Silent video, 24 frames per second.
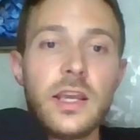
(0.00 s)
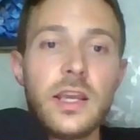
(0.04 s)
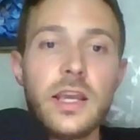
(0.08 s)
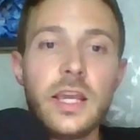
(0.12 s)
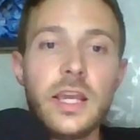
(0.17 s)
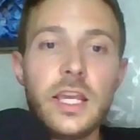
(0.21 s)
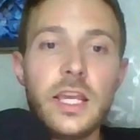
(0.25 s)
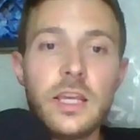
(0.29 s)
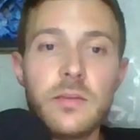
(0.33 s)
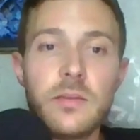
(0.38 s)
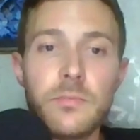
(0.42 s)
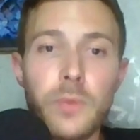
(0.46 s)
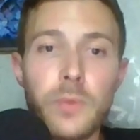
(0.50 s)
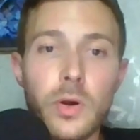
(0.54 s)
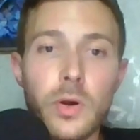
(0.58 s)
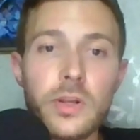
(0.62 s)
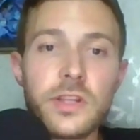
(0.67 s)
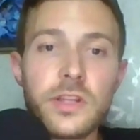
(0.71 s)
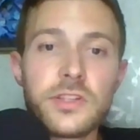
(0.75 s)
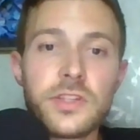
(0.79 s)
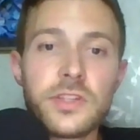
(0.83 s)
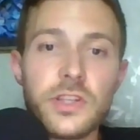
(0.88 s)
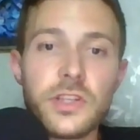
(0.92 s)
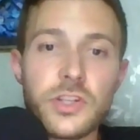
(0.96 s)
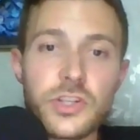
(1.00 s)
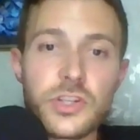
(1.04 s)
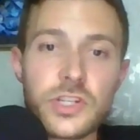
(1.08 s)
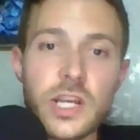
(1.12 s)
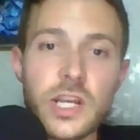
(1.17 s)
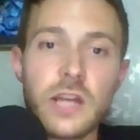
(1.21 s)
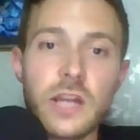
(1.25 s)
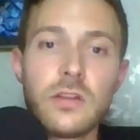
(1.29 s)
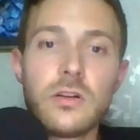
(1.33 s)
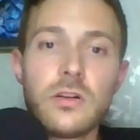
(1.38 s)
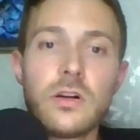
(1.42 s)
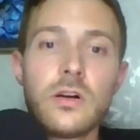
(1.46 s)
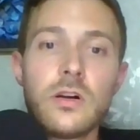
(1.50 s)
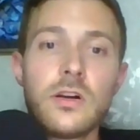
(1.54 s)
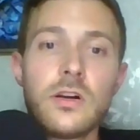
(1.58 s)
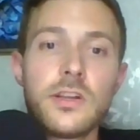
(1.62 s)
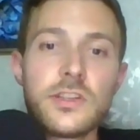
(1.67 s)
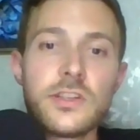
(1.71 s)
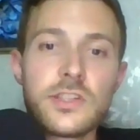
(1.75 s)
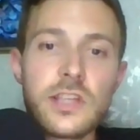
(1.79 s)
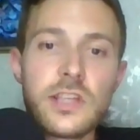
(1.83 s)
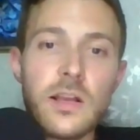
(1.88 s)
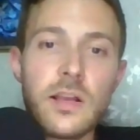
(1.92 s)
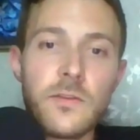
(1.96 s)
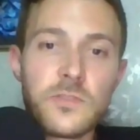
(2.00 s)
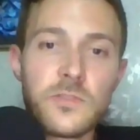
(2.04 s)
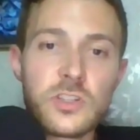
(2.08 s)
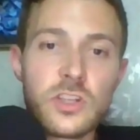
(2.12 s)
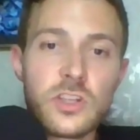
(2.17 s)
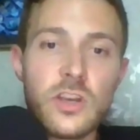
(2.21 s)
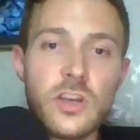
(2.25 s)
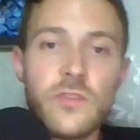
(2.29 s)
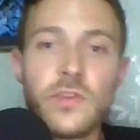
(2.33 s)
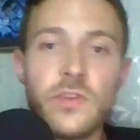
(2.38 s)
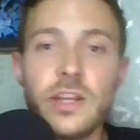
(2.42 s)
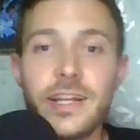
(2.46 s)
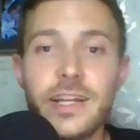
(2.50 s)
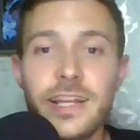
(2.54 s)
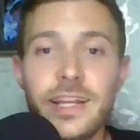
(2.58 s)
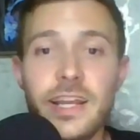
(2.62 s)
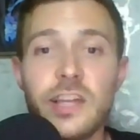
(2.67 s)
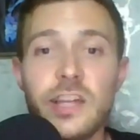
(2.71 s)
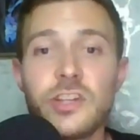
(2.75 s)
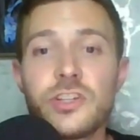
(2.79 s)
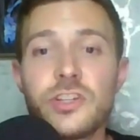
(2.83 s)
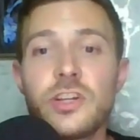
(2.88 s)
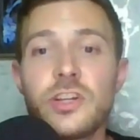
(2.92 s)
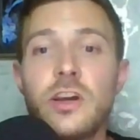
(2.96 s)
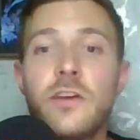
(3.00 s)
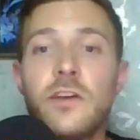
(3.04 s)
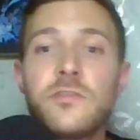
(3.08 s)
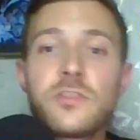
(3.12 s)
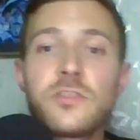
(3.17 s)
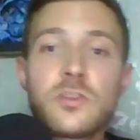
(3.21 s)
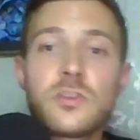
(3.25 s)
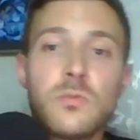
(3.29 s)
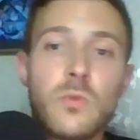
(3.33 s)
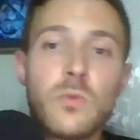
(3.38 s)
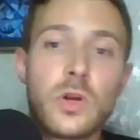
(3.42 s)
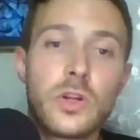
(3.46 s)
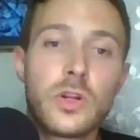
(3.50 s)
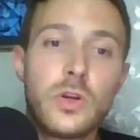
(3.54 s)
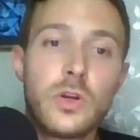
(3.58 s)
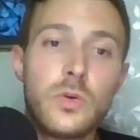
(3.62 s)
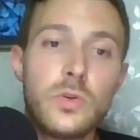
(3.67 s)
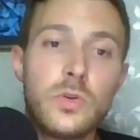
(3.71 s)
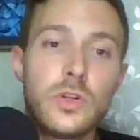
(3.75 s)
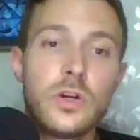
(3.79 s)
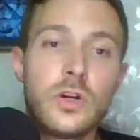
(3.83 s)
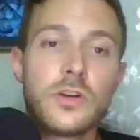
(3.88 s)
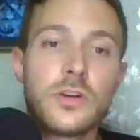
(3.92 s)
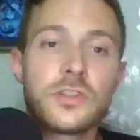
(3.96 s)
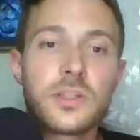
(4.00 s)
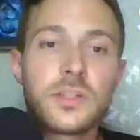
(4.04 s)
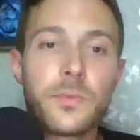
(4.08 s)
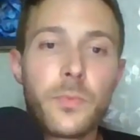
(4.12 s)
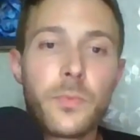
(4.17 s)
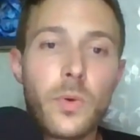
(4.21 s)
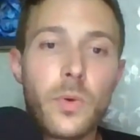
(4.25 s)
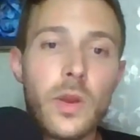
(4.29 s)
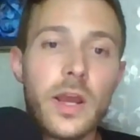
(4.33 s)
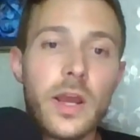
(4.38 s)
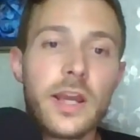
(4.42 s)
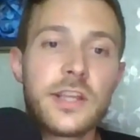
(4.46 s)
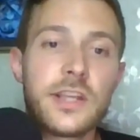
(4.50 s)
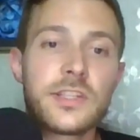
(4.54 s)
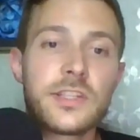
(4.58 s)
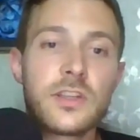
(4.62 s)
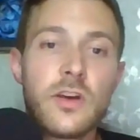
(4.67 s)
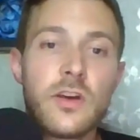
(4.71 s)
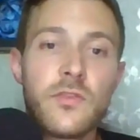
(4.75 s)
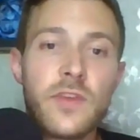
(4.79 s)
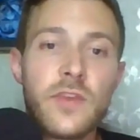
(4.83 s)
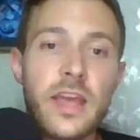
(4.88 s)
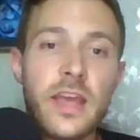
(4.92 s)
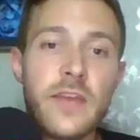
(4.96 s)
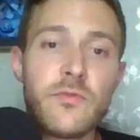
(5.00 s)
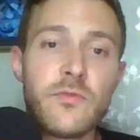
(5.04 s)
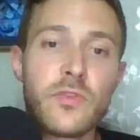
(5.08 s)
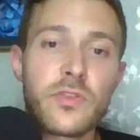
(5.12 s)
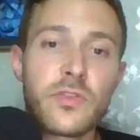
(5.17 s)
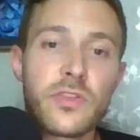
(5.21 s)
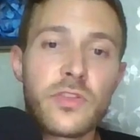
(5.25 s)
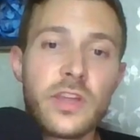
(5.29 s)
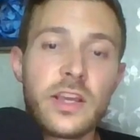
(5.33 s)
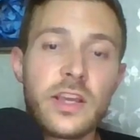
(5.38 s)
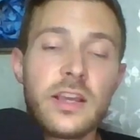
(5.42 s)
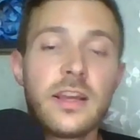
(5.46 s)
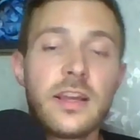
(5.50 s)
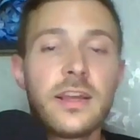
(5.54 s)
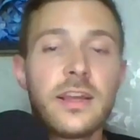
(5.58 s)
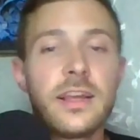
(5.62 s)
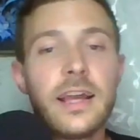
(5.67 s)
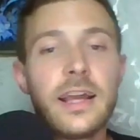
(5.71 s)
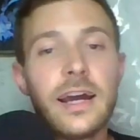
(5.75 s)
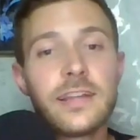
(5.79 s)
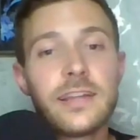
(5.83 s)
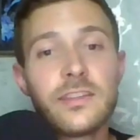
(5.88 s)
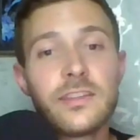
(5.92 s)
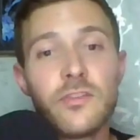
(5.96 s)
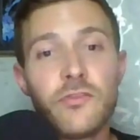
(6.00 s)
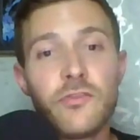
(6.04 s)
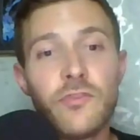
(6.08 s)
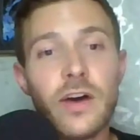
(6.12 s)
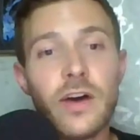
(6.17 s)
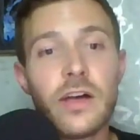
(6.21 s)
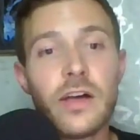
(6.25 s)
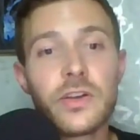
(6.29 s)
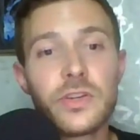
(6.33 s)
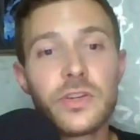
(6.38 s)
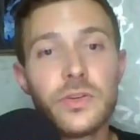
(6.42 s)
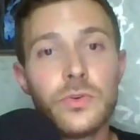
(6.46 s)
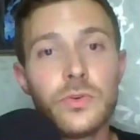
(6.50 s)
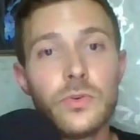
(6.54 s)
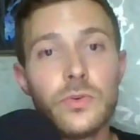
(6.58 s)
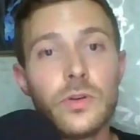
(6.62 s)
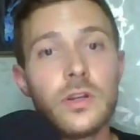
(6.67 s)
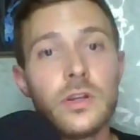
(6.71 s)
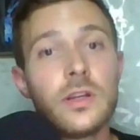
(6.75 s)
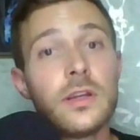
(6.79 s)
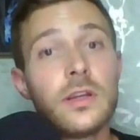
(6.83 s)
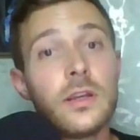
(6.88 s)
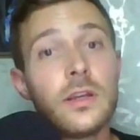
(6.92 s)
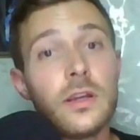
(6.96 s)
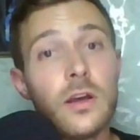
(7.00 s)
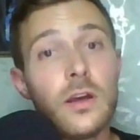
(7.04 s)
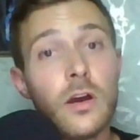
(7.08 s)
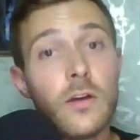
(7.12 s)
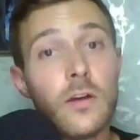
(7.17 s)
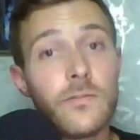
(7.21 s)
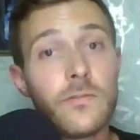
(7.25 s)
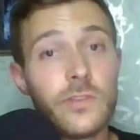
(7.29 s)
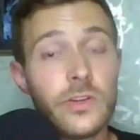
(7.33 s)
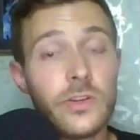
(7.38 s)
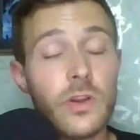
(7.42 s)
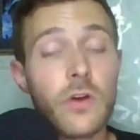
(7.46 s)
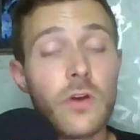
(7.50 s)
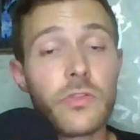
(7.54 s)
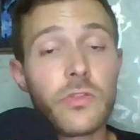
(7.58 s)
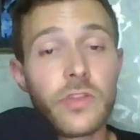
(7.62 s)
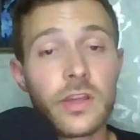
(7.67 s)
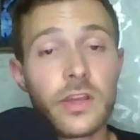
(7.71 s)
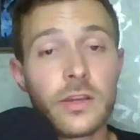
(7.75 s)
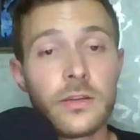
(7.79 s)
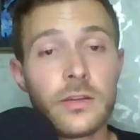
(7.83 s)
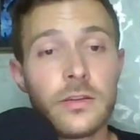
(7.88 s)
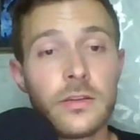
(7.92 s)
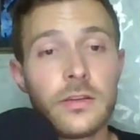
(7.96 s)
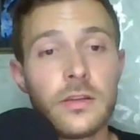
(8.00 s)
He embodies the shallow, self serving nature of someone who knows the price of everything and the value of nothing.